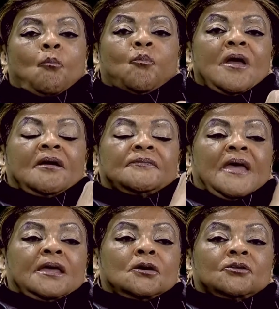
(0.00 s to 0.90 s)
where
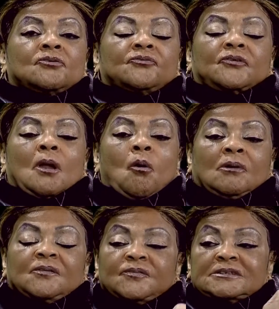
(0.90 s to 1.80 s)
they could use it
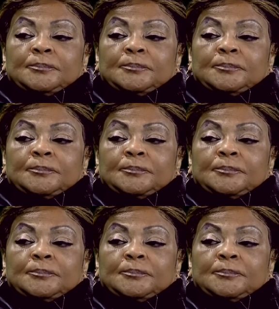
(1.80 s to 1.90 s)
only for